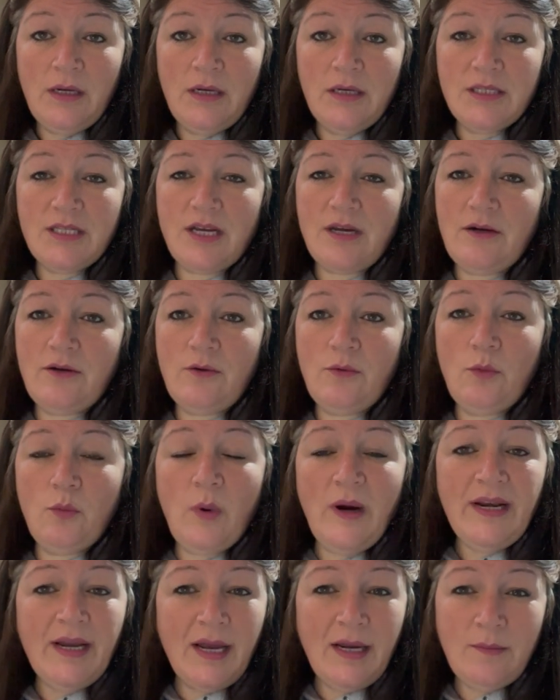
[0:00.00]
So
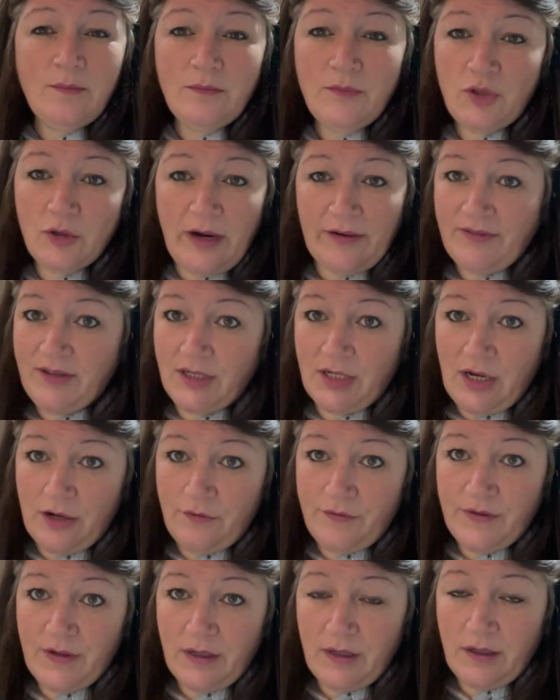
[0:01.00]
when I'm travelling
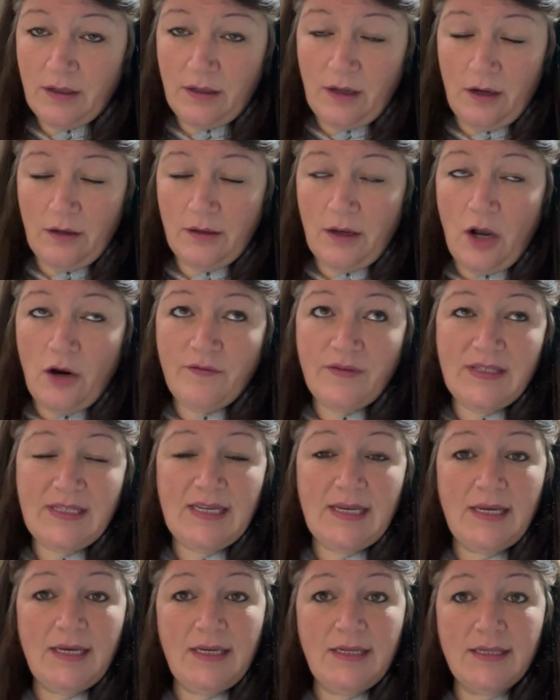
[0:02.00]

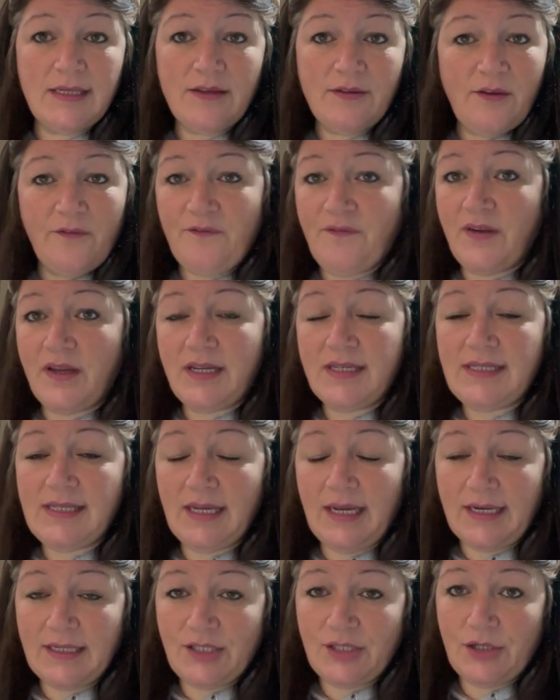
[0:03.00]
overseas, the first
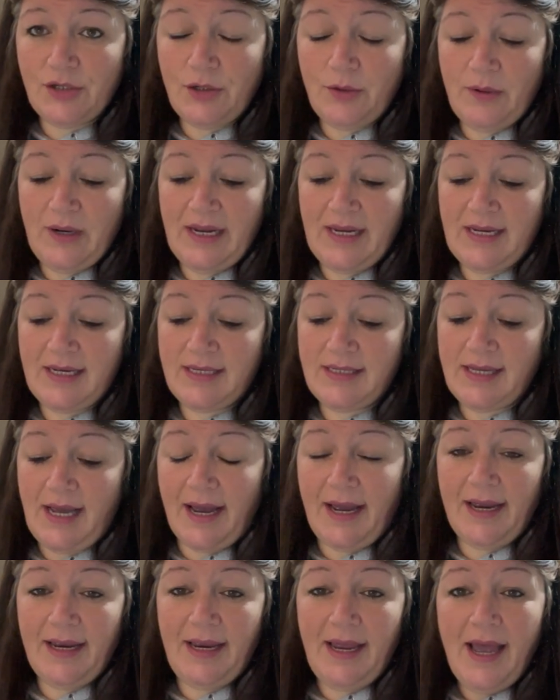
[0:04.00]
thing I do is
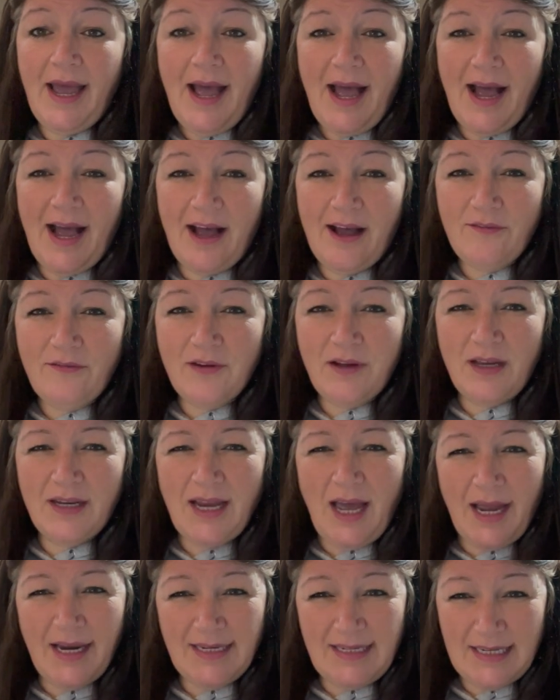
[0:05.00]
I have an
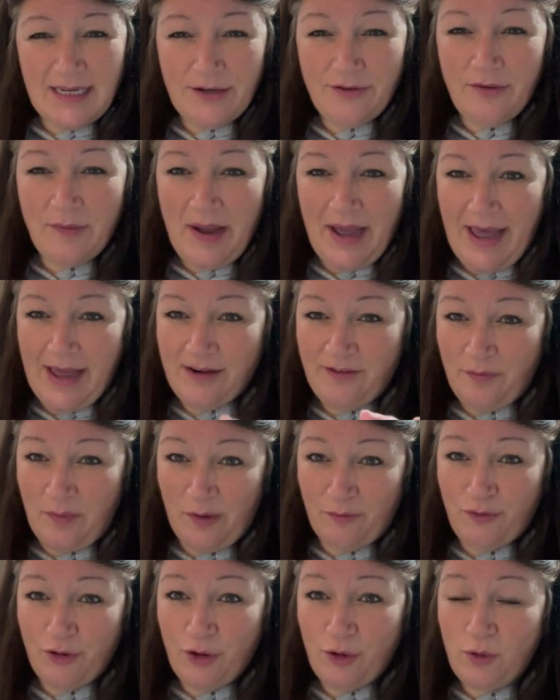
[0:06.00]
idea in my head of
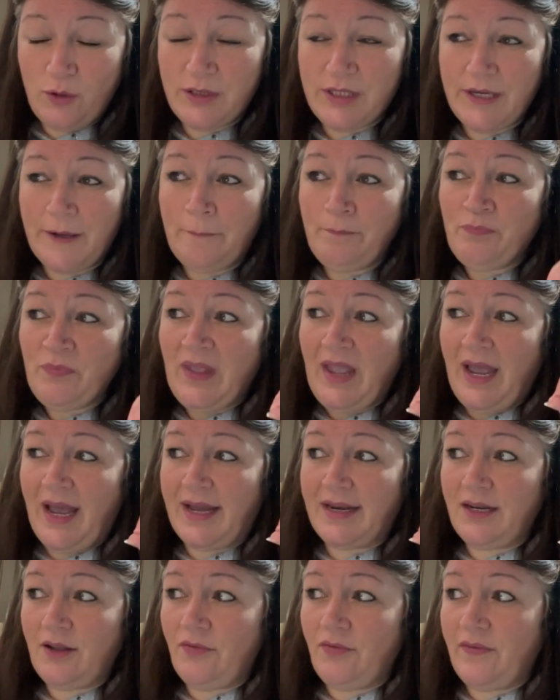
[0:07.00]
my route,
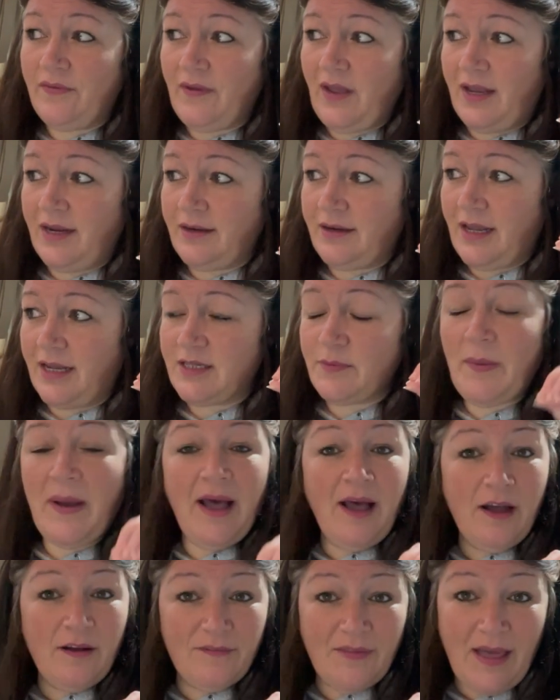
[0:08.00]
and as
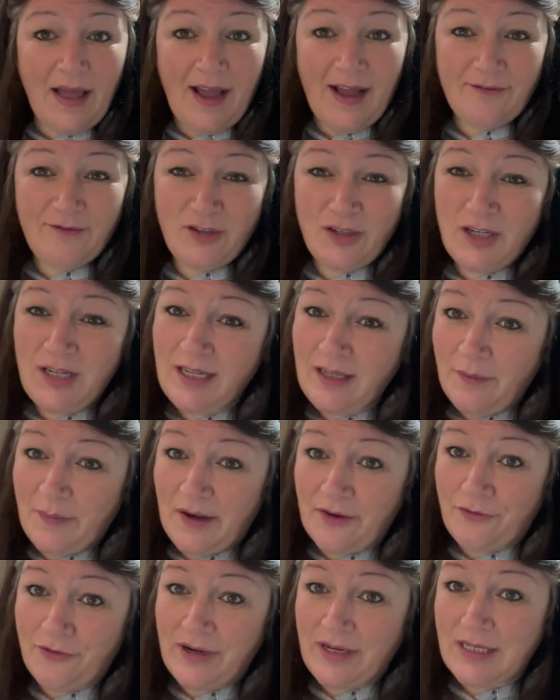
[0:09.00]
part of that, I've done a little
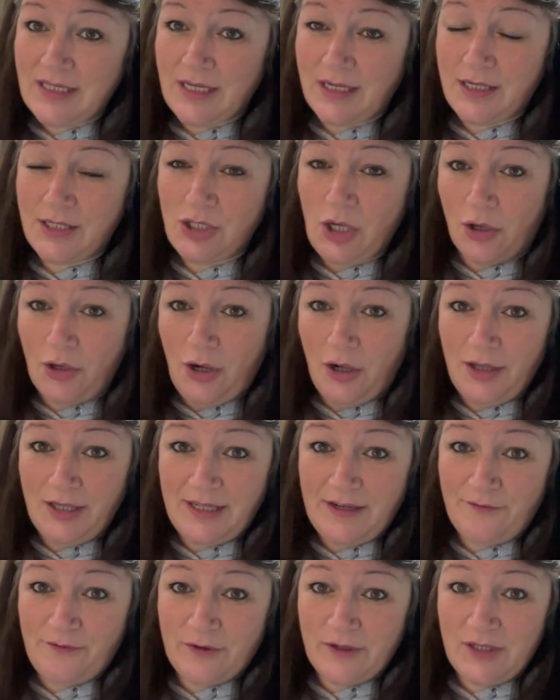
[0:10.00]
bit of research on all the
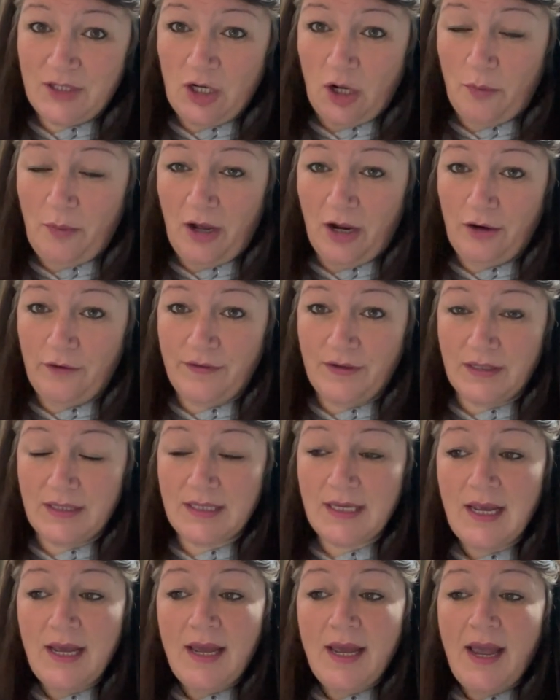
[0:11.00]
different
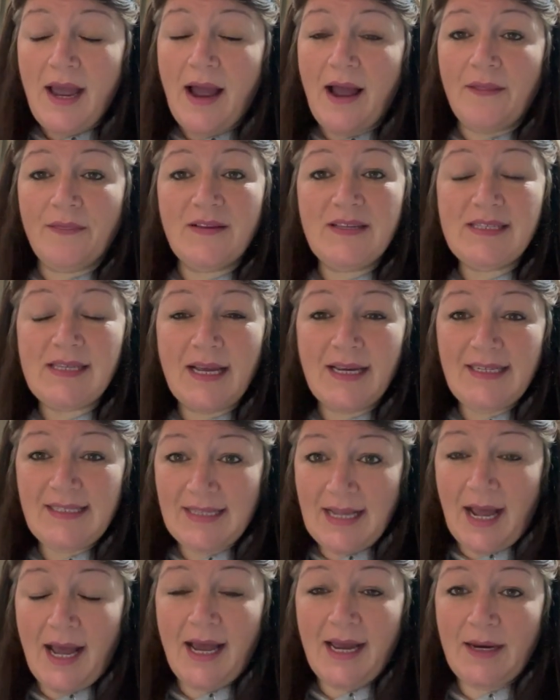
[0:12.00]
stopovers. And the sites
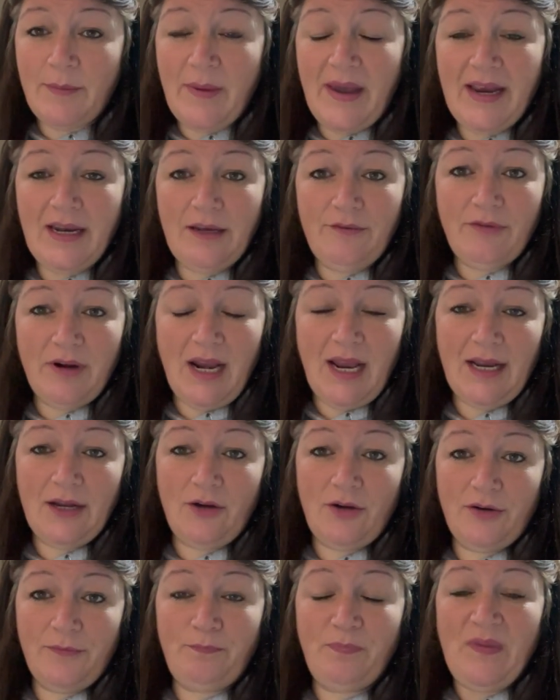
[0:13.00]
that I mainly rely
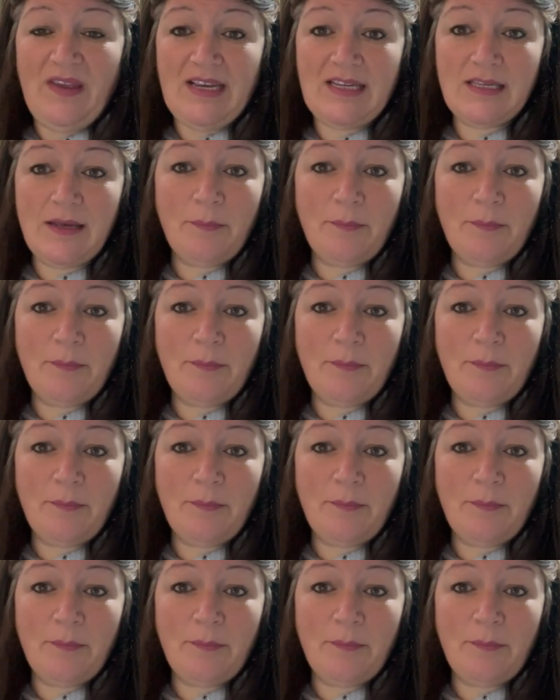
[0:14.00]
on is